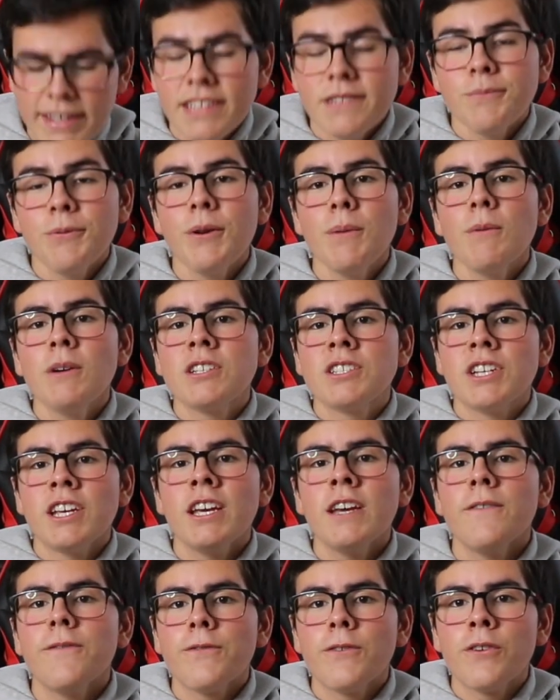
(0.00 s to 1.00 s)
That's pretty much
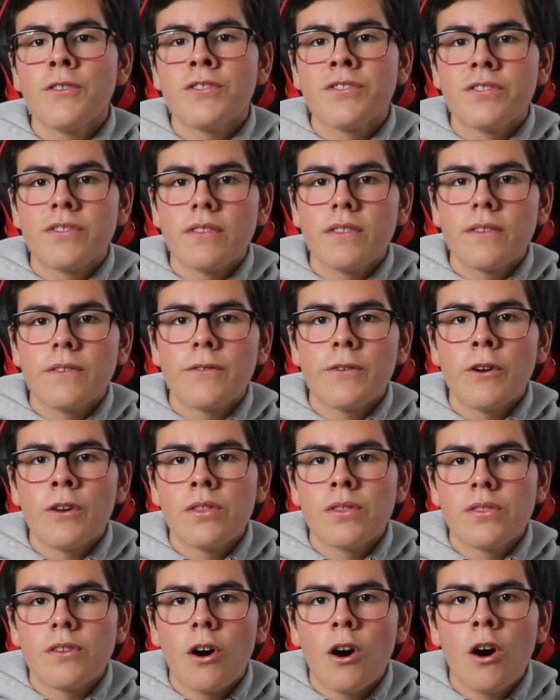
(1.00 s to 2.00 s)
it
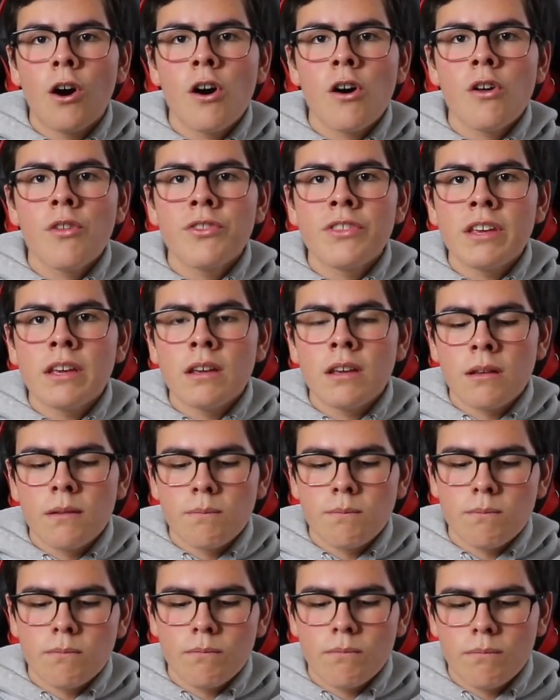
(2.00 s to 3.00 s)
for all the
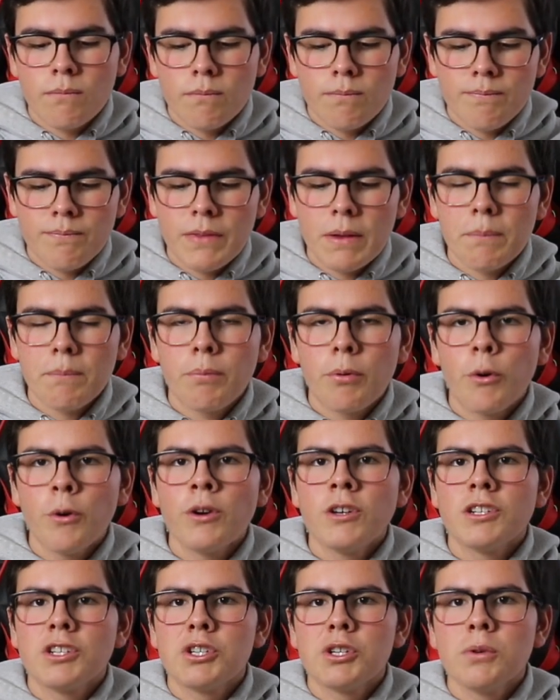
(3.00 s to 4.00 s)

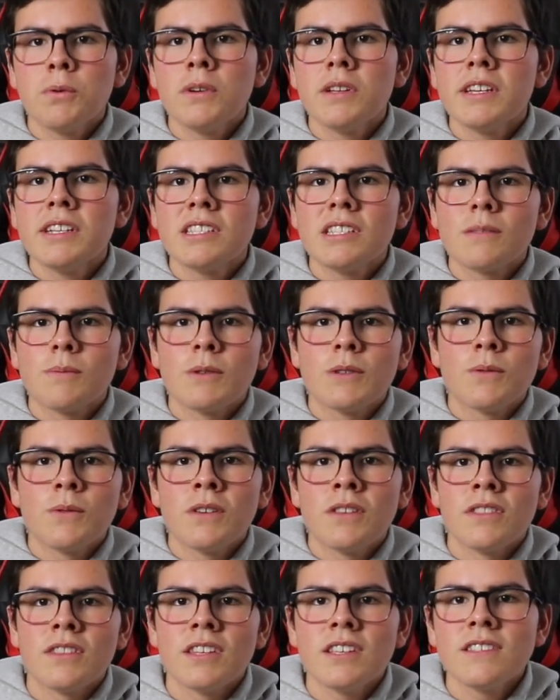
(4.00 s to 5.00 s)
important shoe releases
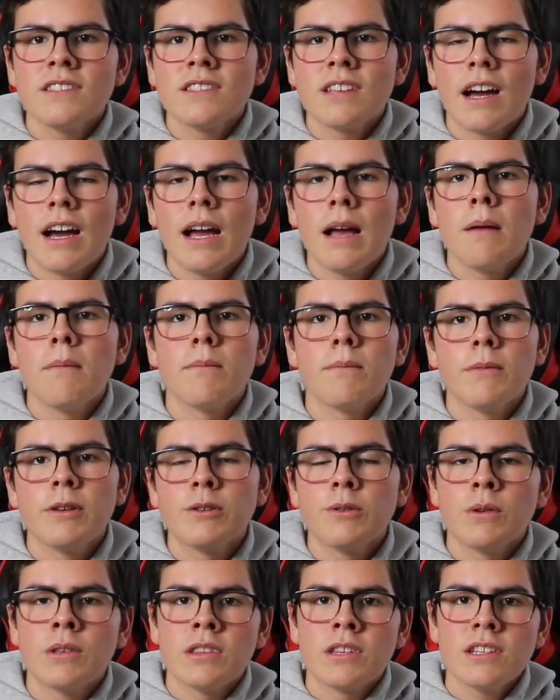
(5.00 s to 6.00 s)
between this time
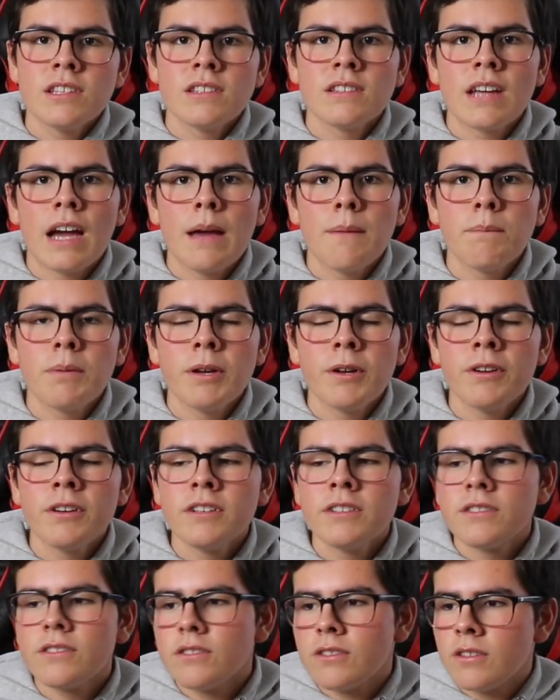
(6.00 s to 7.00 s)

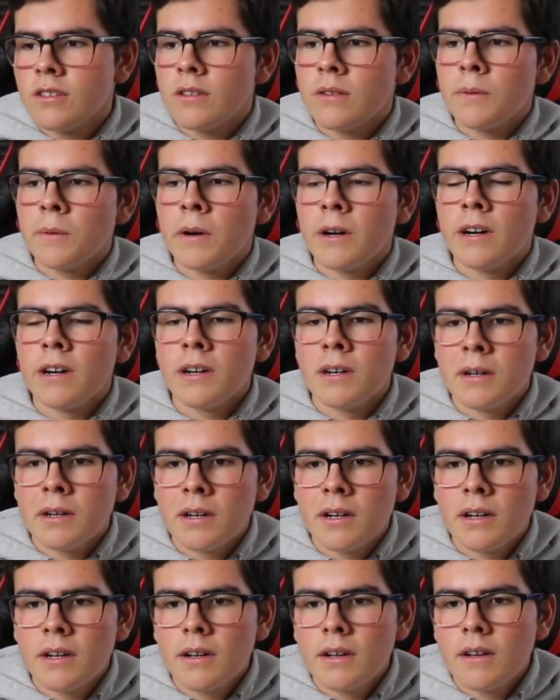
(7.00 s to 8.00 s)
period to,
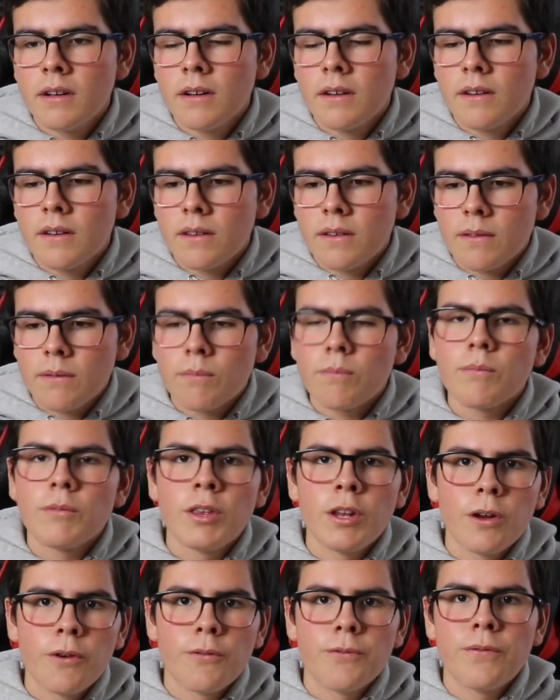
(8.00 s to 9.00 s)

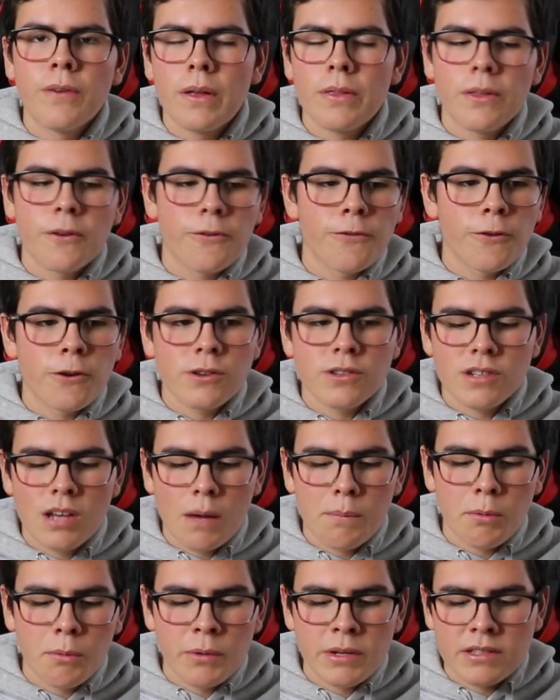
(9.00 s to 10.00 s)
you know, the first
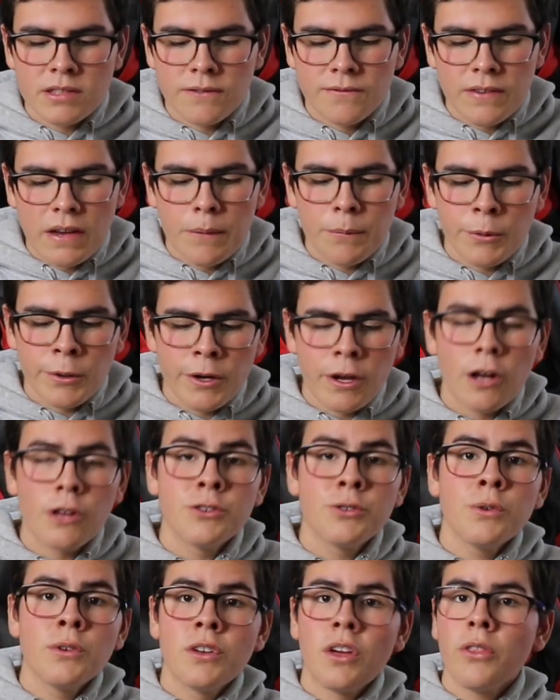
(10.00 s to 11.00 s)
couple weeks of February. I'll
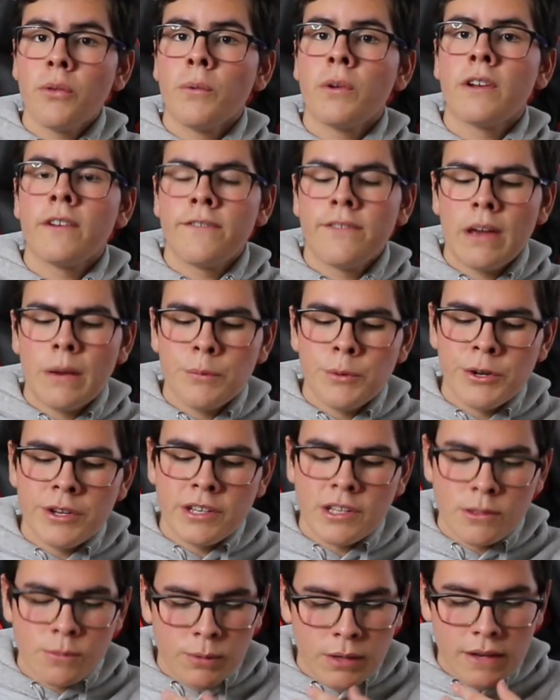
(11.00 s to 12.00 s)
do another one in February
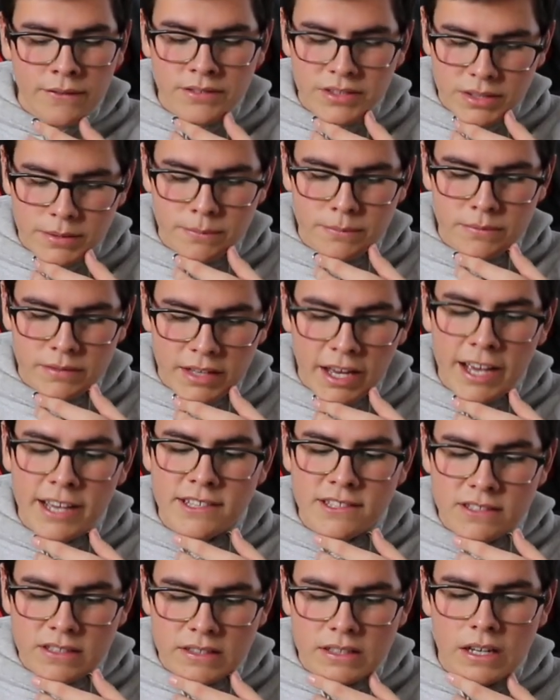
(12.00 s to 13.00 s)
because we have some
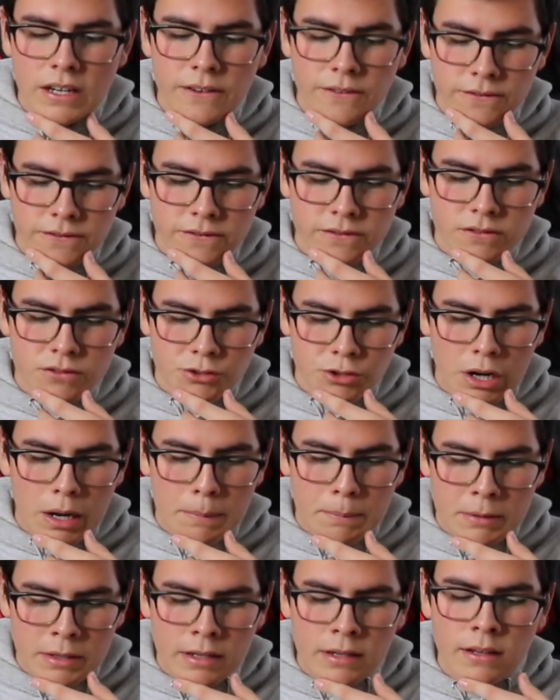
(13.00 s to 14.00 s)
nice stuff
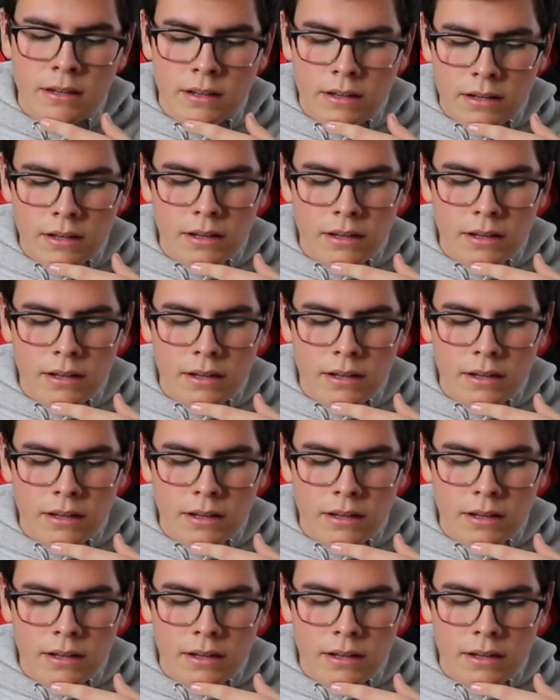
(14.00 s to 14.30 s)
dropping